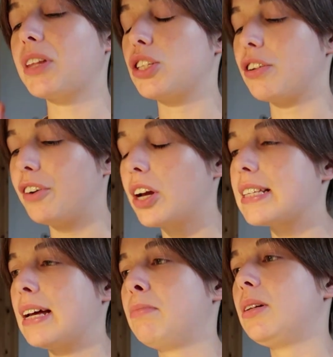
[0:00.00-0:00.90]
So for
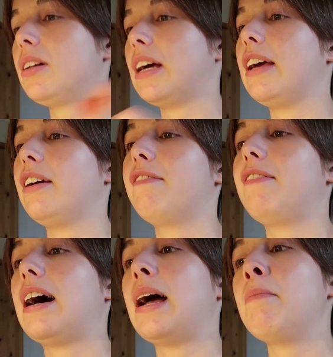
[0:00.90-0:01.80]
example, if
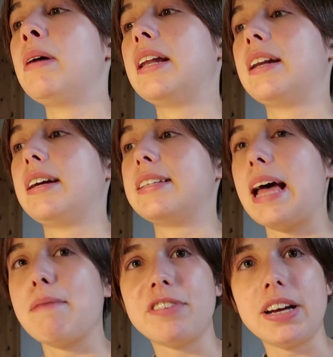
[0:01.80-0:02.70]
I'm in an
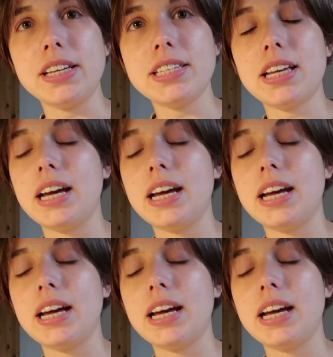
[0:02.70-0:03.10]
exam phase